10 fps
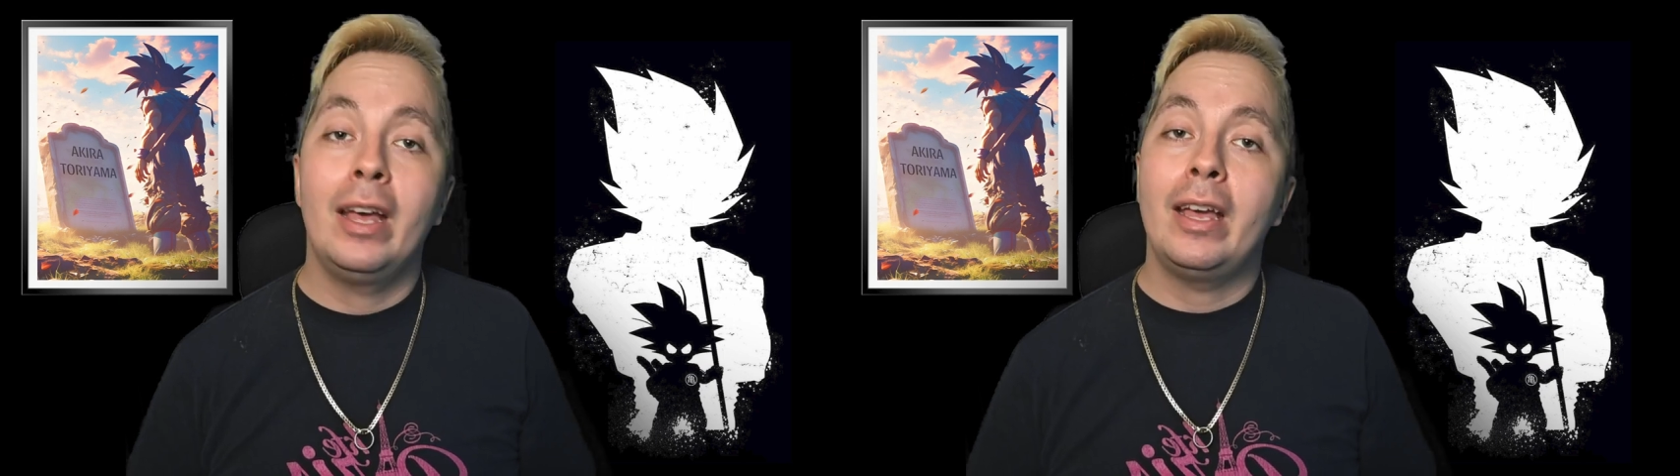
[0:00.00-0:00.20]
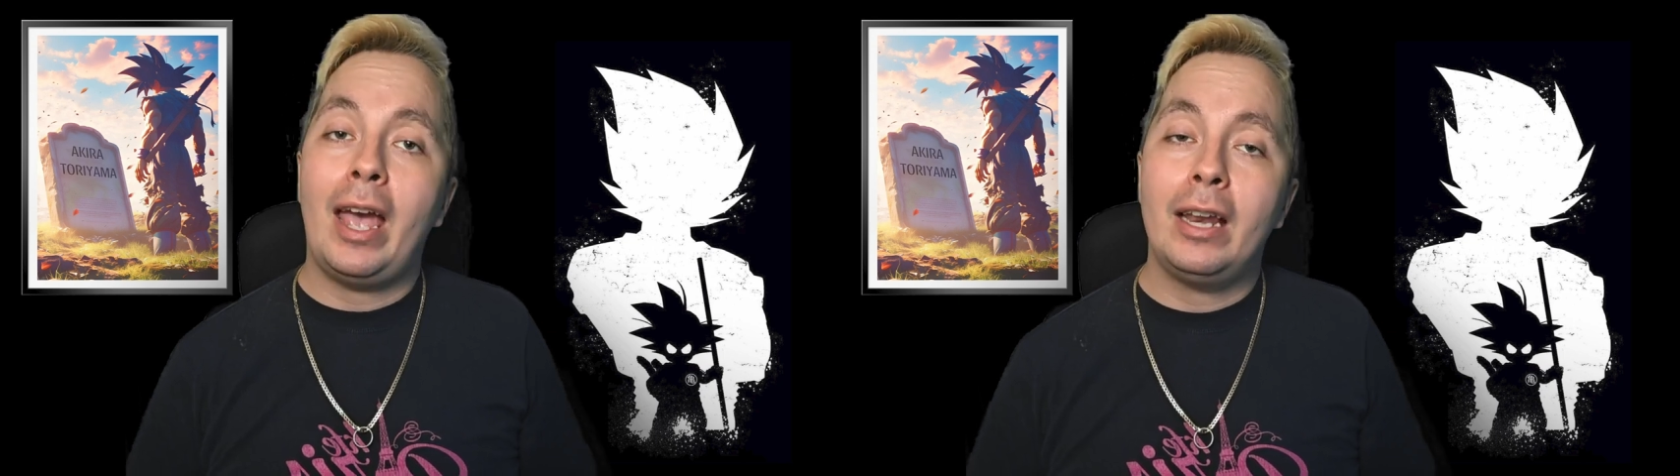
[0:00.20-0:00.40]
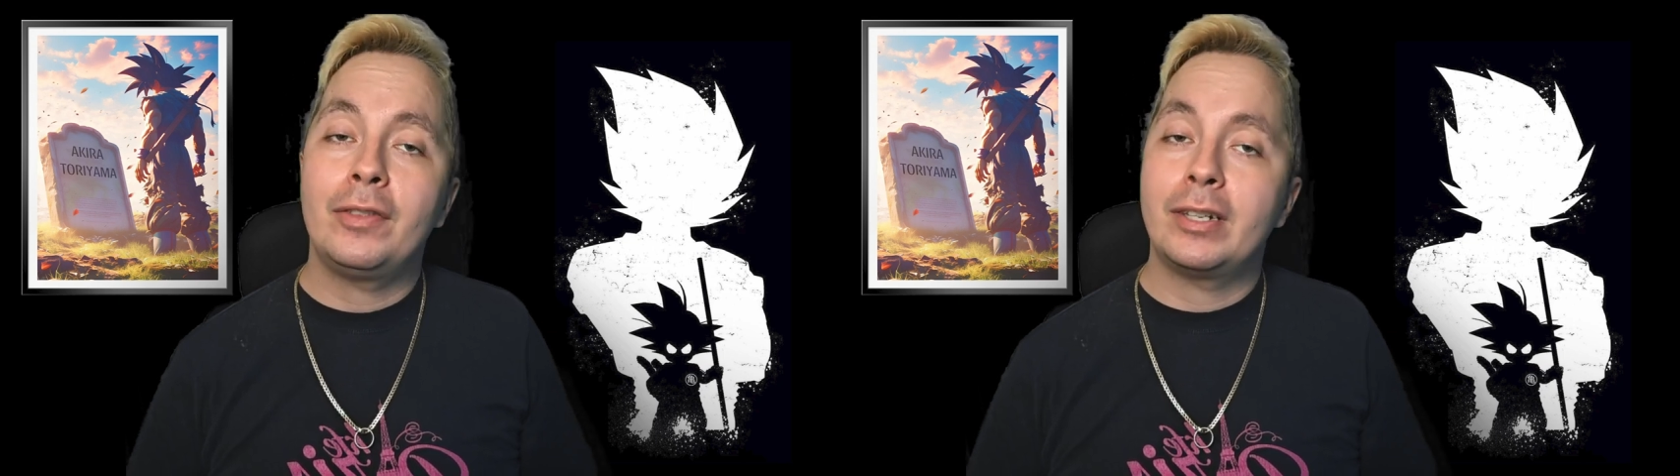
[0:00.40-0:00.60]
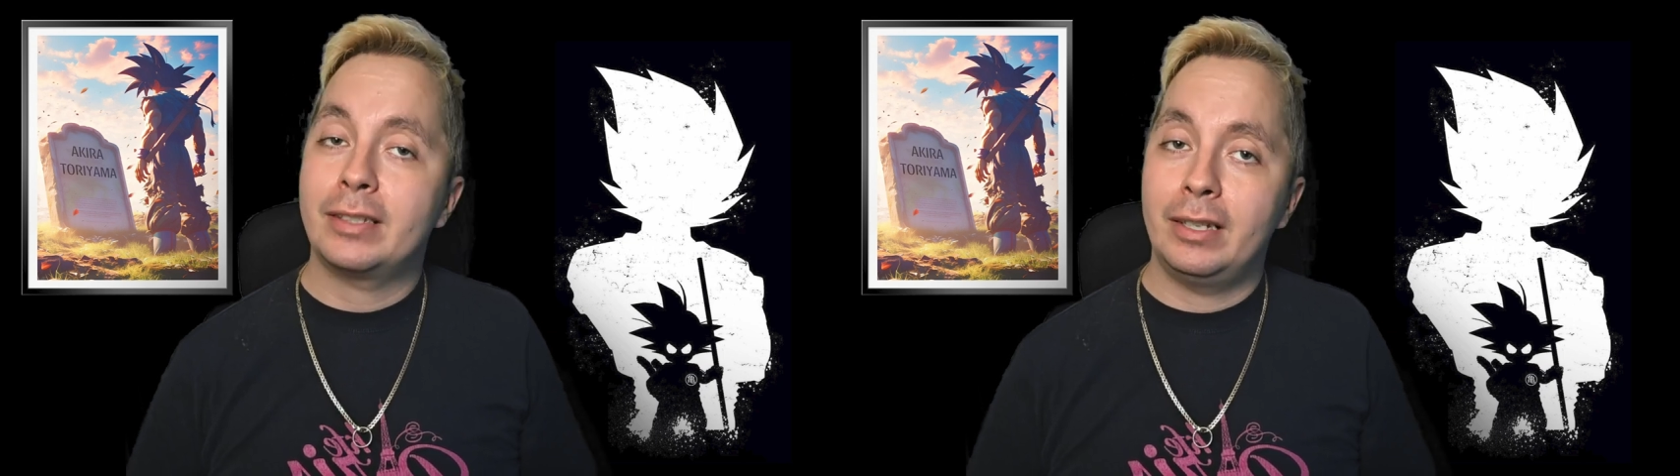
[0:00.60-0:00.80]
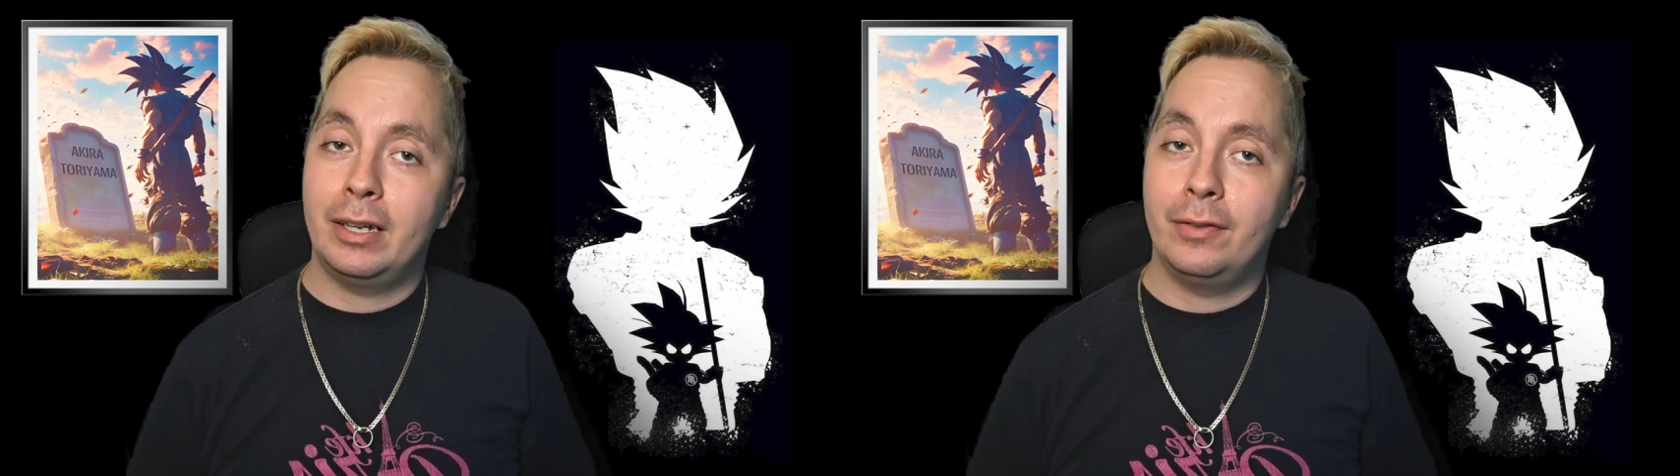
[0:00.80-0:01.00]
and if there's
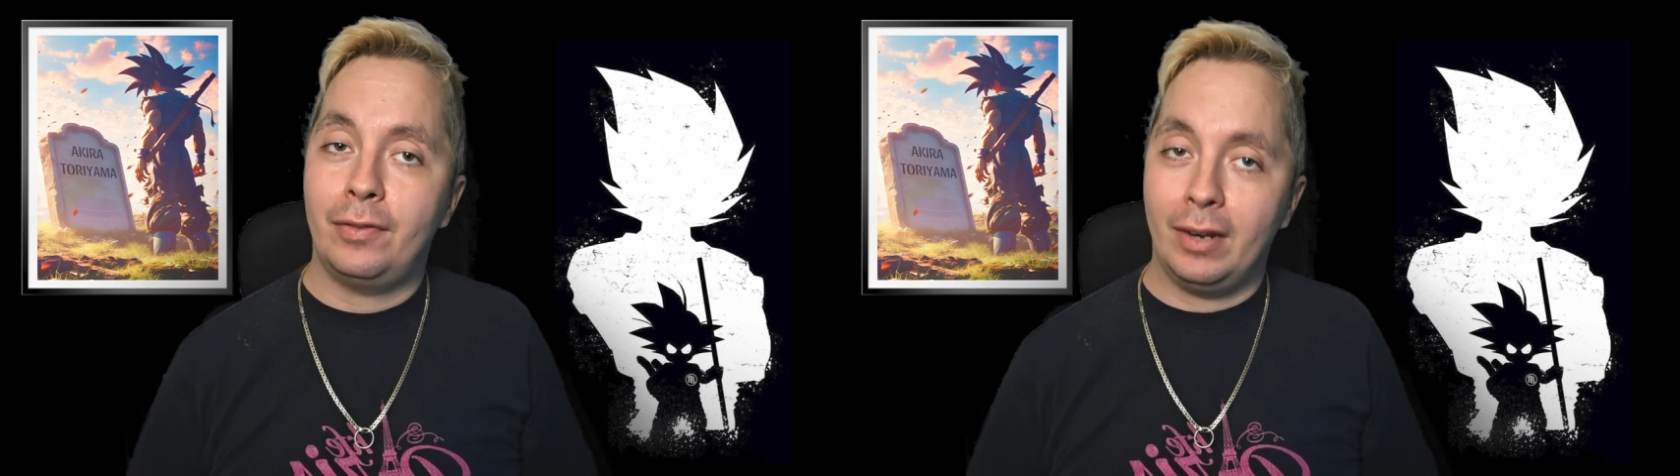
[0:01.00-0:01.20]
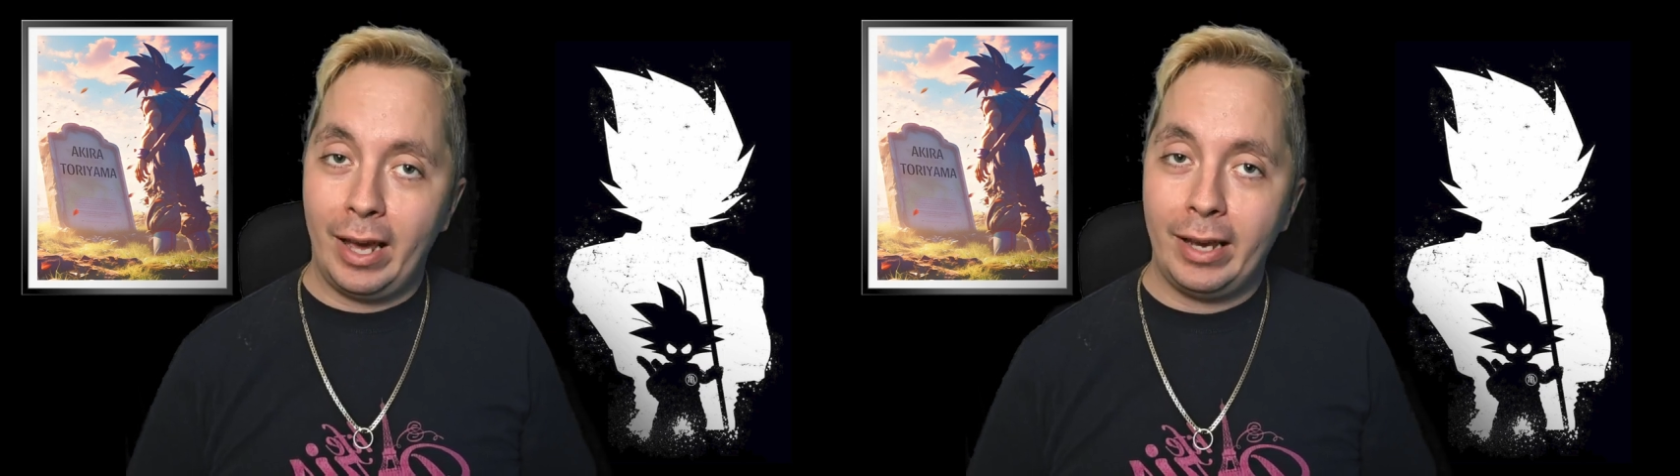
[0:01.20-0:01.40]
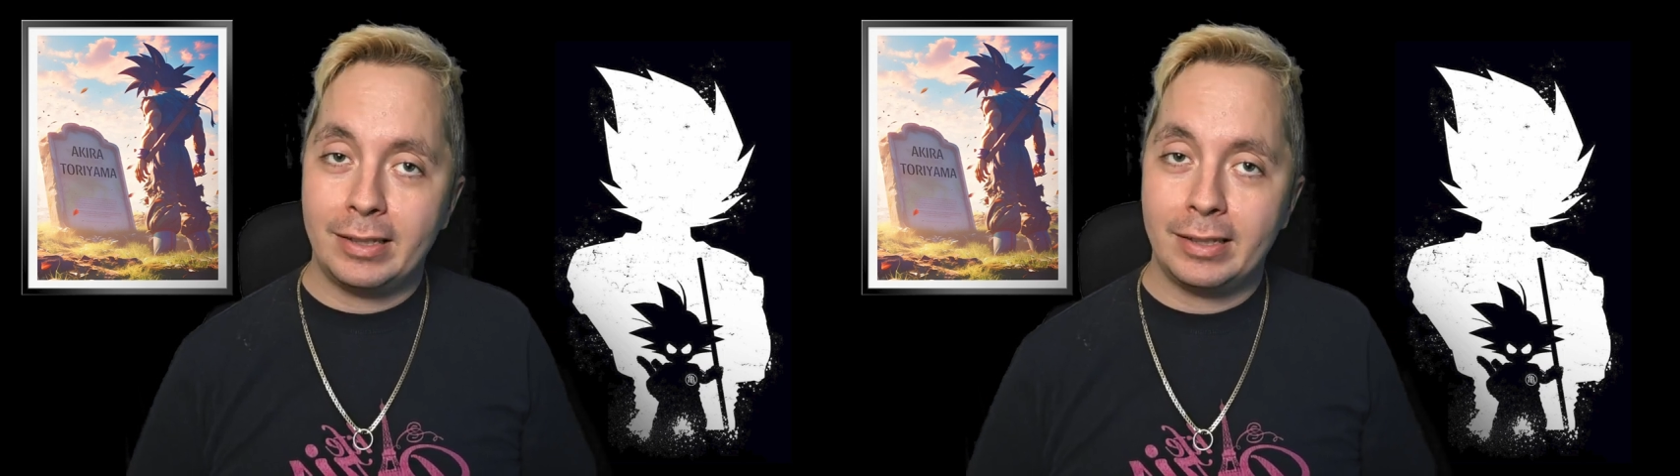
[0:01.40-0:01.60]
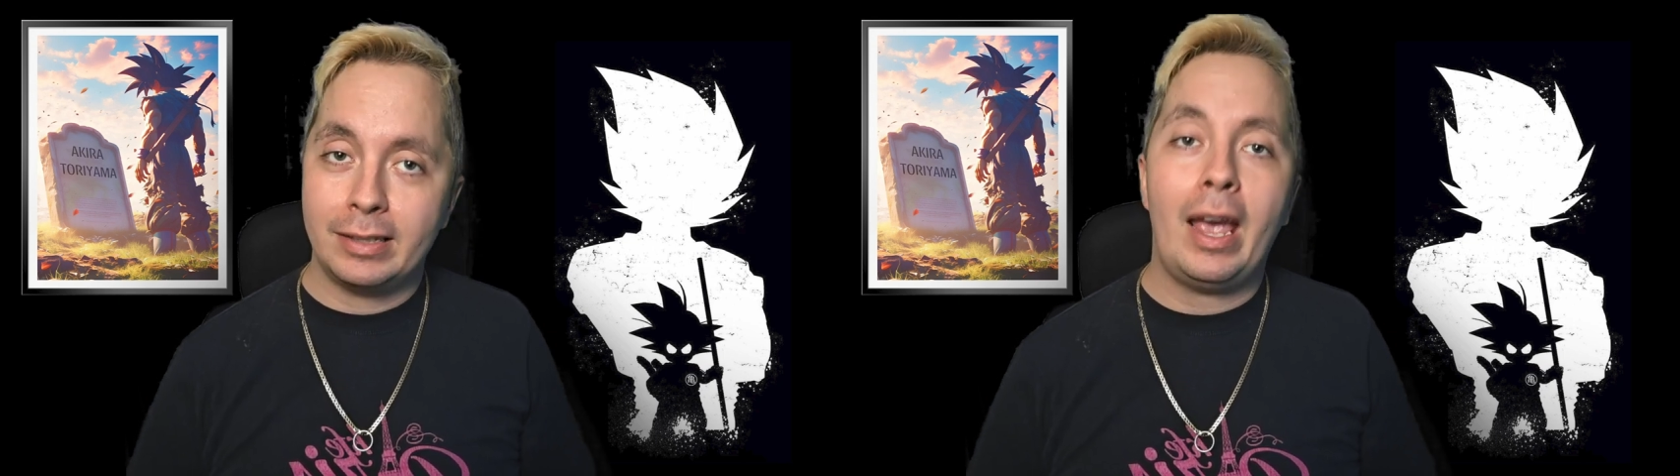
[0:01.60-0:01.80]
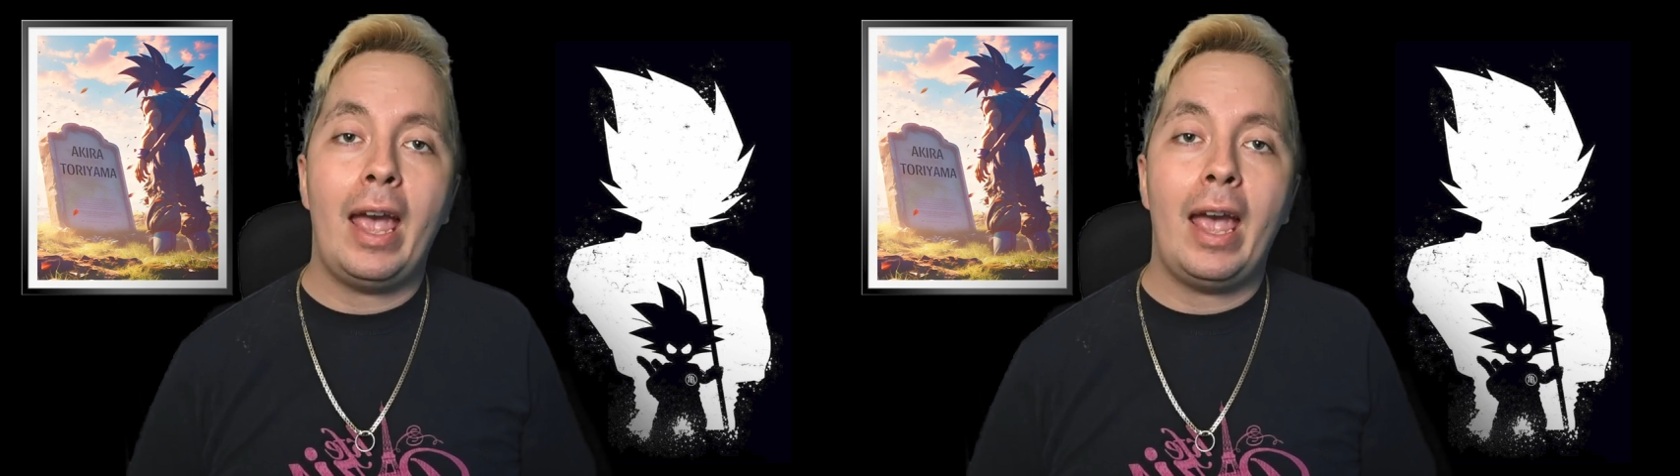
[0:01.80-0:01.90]
enough likes